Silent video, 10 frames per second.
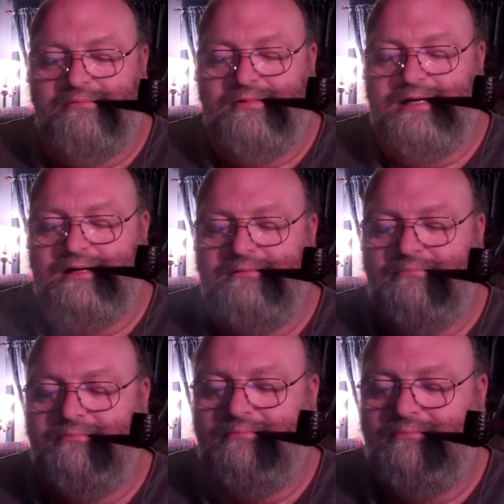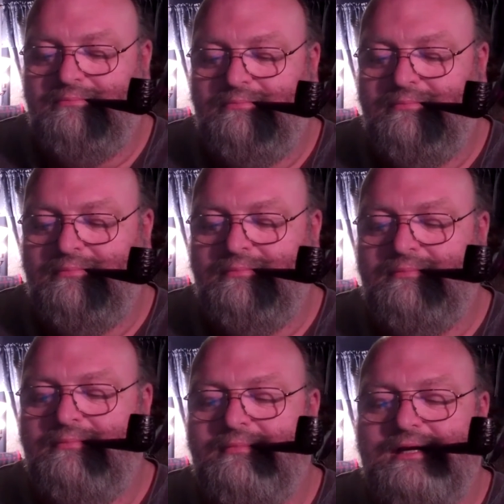Well,
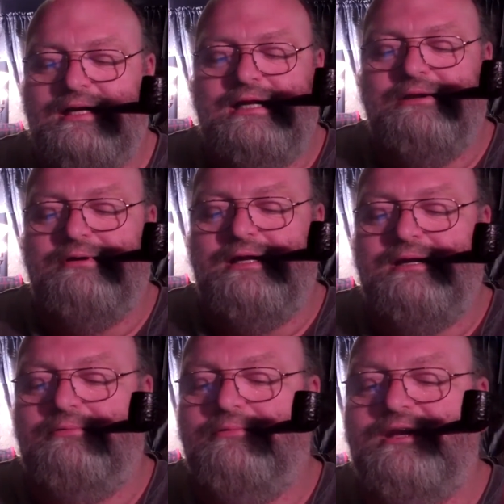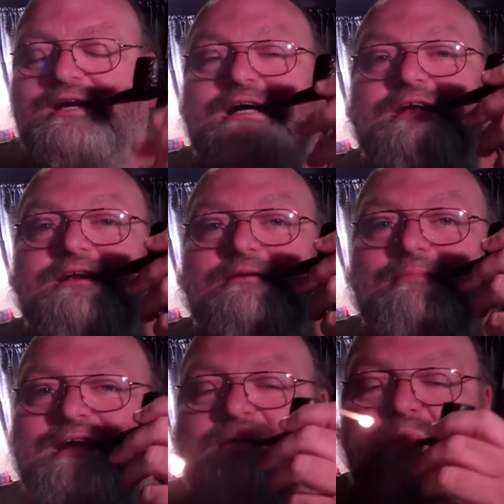anyway, we talked a little
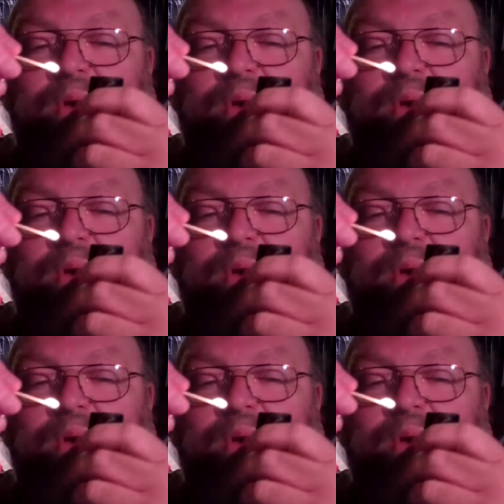bit.